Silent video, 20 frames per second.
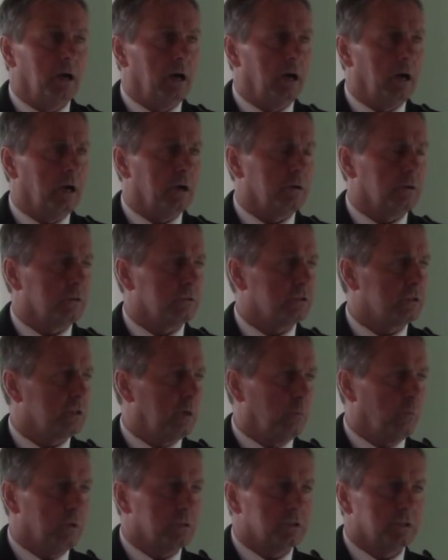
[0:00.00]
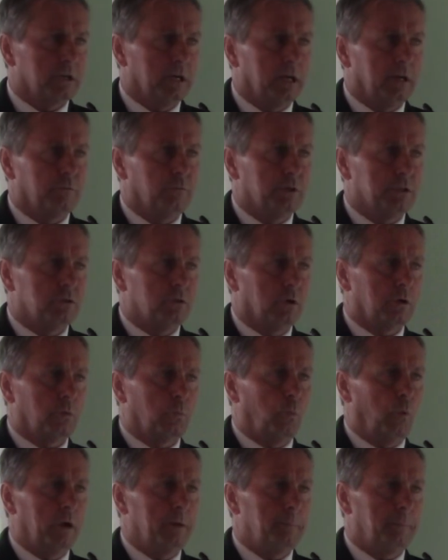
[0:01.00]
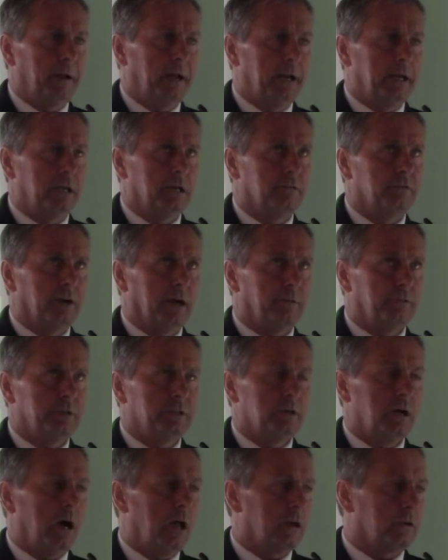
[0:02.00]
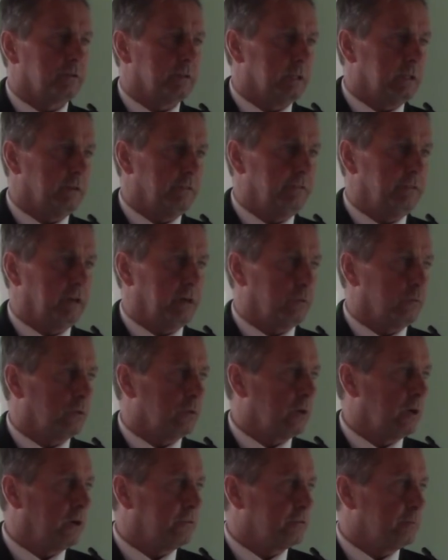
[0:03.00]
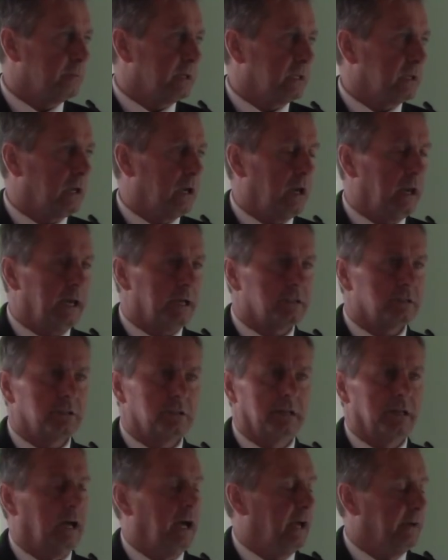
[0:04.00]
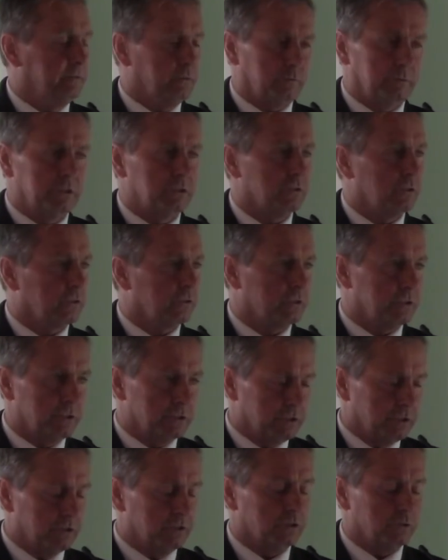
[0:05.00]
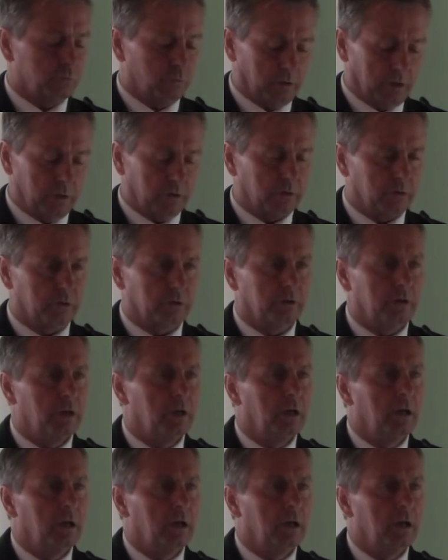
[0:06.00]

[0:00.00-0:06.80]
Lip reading: I heard someone say if we took 1 penny of every dollar that the federal government collects, and I haven't researched this is what I heard,